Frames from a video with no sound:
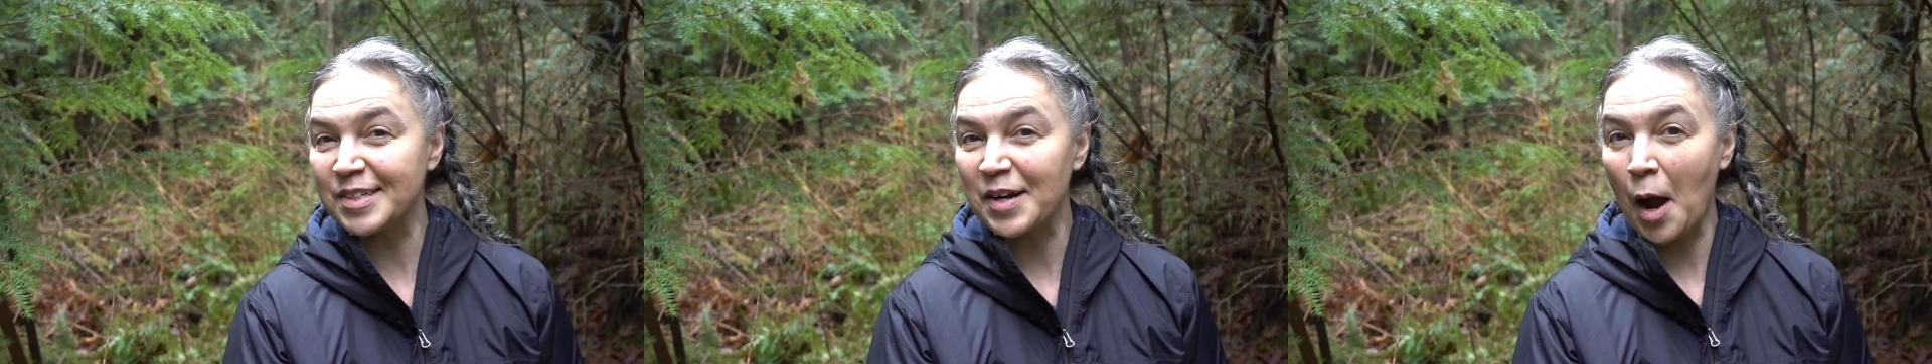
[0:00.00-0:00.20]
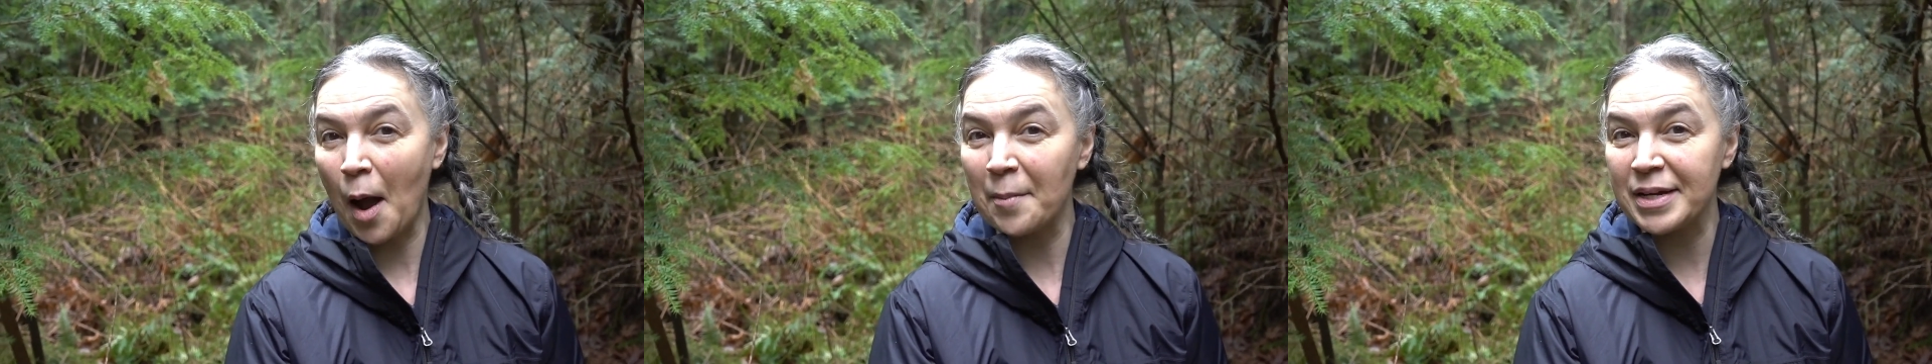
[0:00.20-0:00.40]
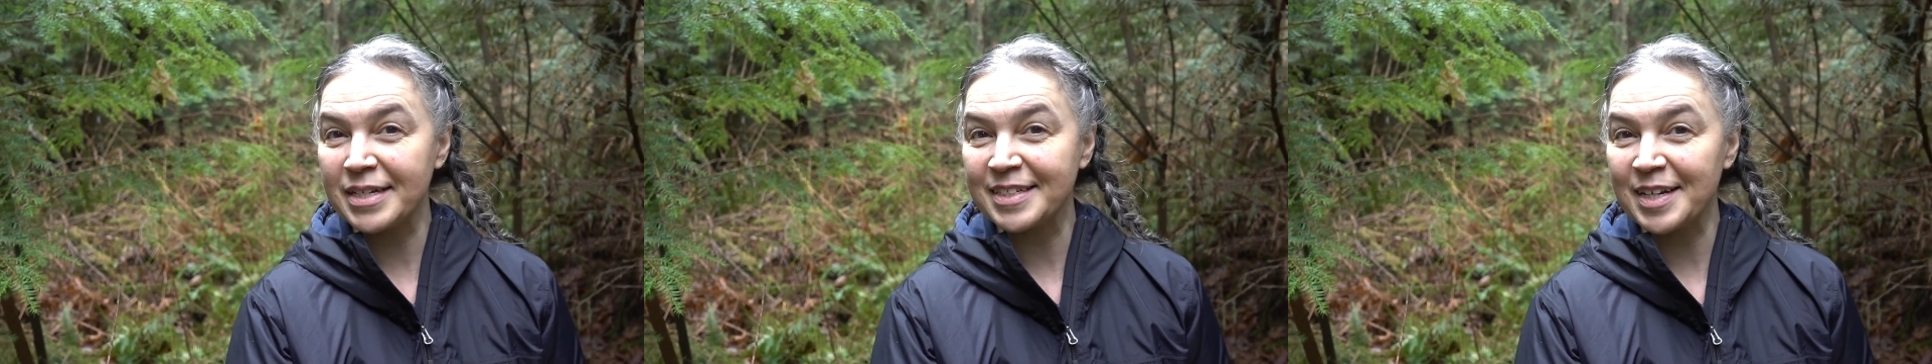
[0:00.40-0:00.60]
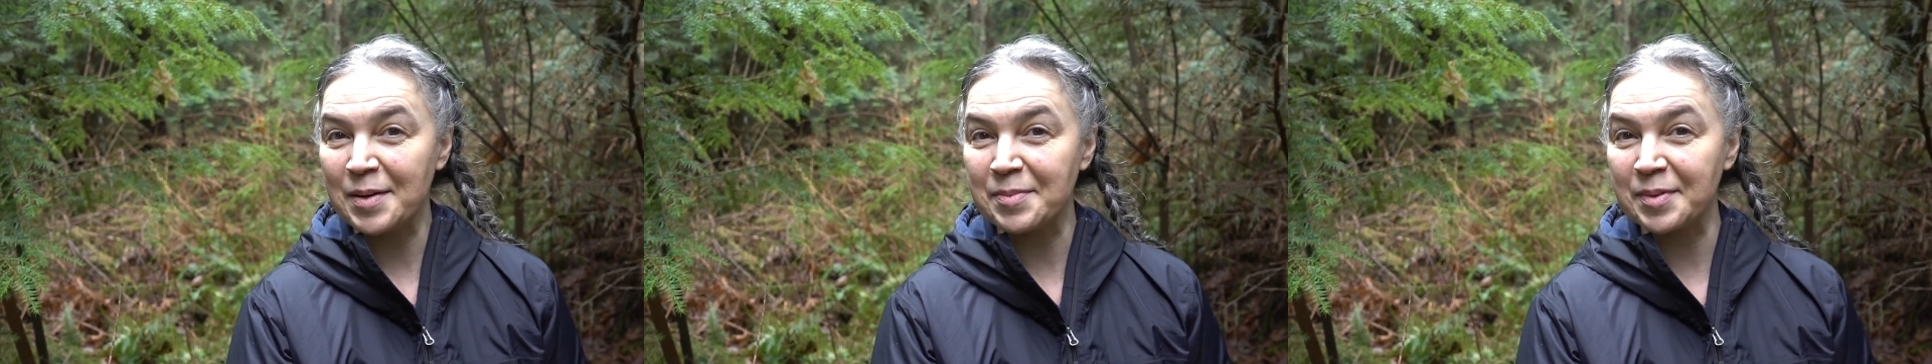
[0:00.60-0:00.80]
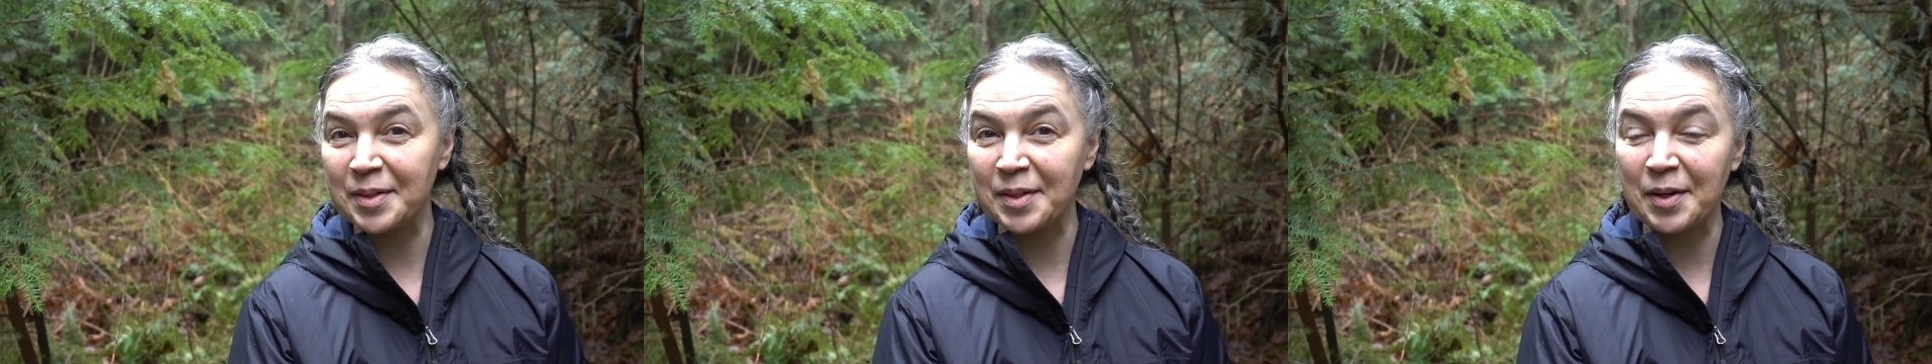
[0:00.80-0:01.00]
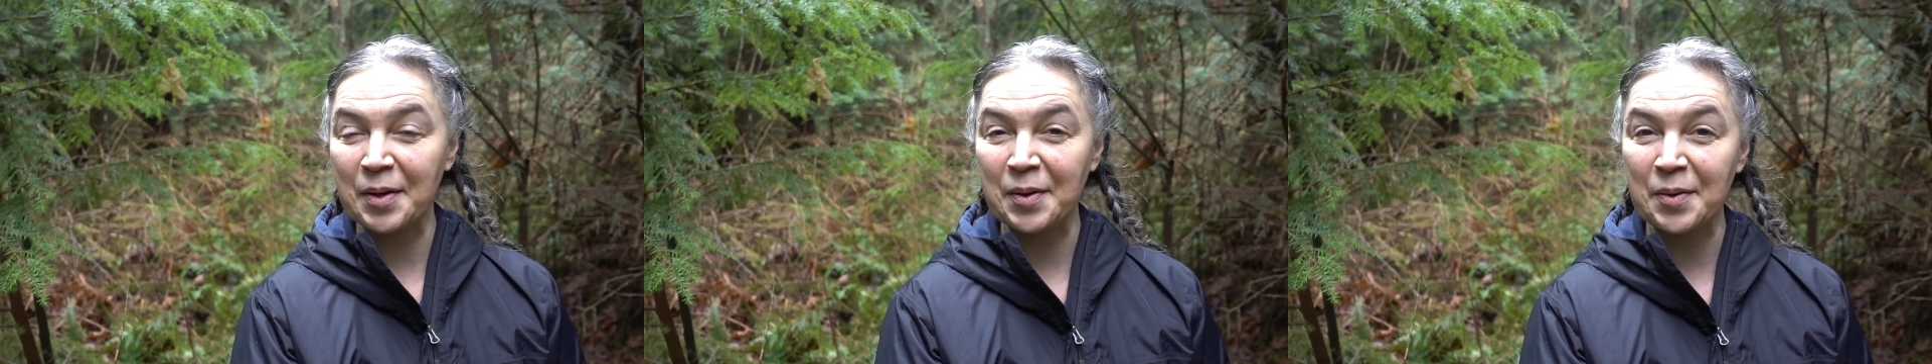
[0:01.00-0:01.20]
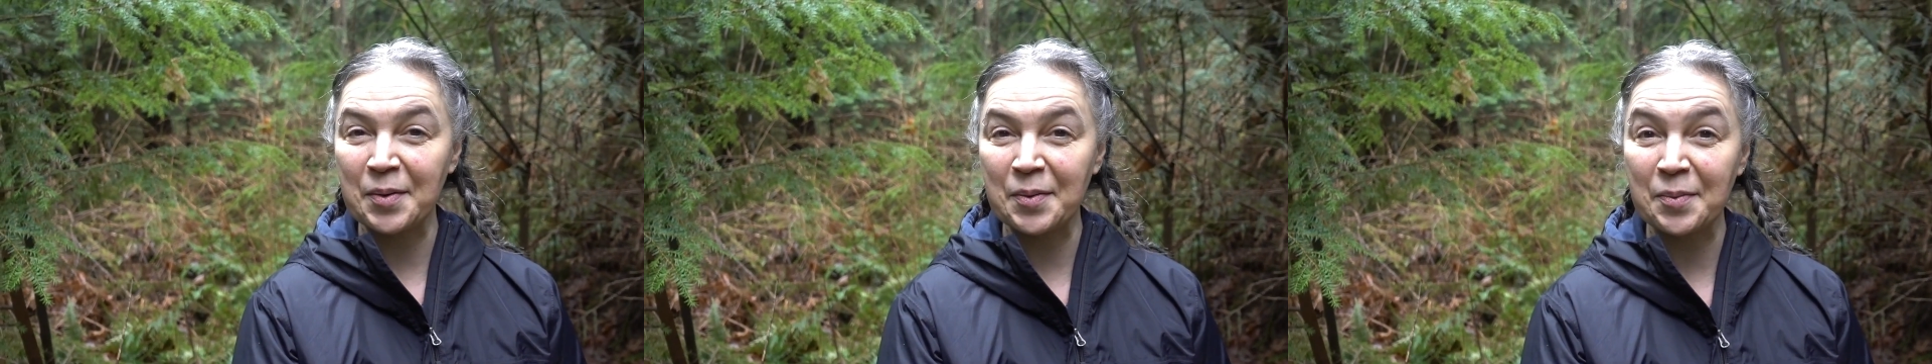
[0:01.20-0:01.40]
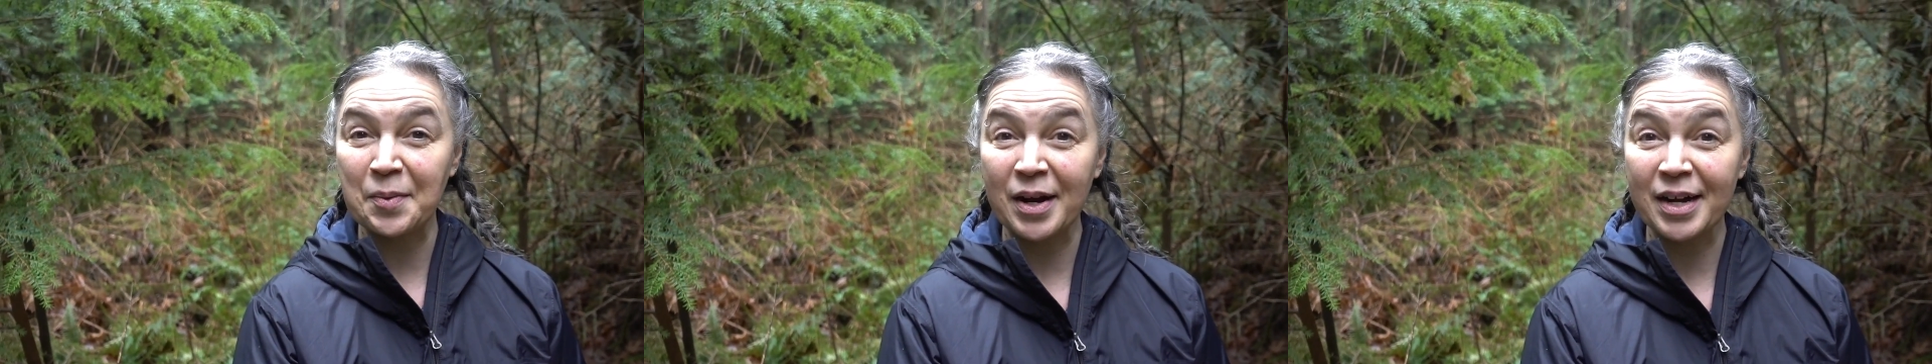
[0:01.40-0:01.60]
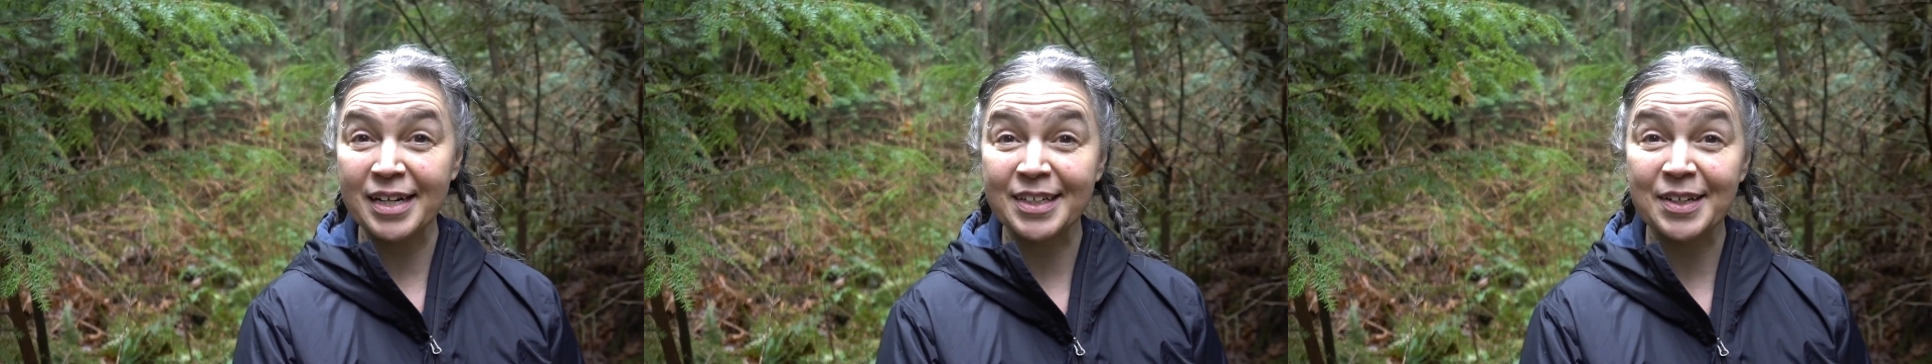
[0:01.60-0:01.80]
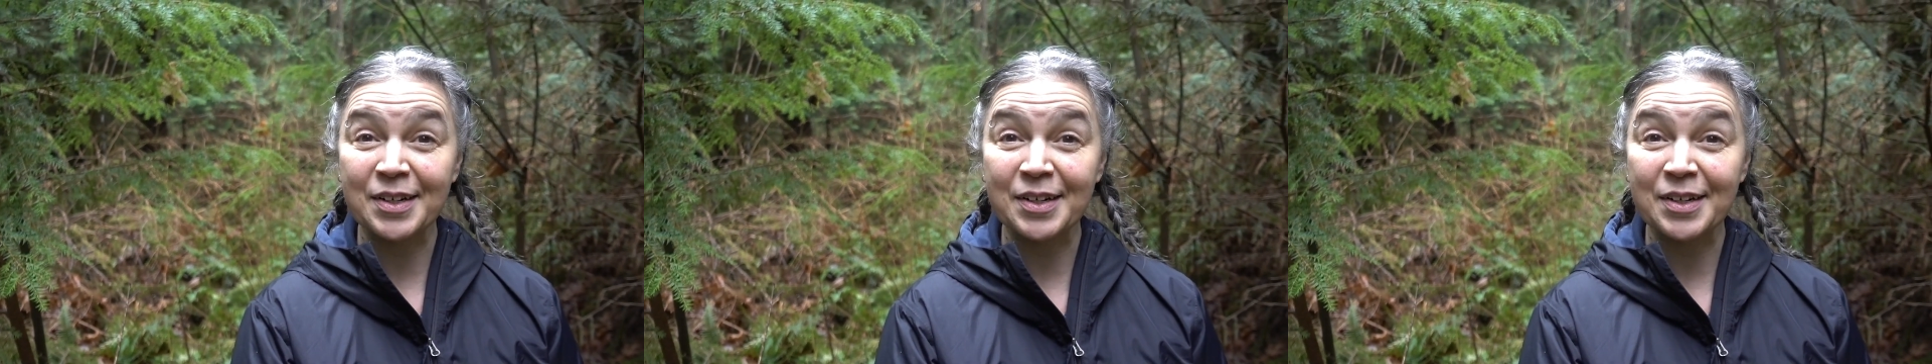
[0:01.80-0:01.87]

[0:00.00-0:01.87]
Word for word: comment down below what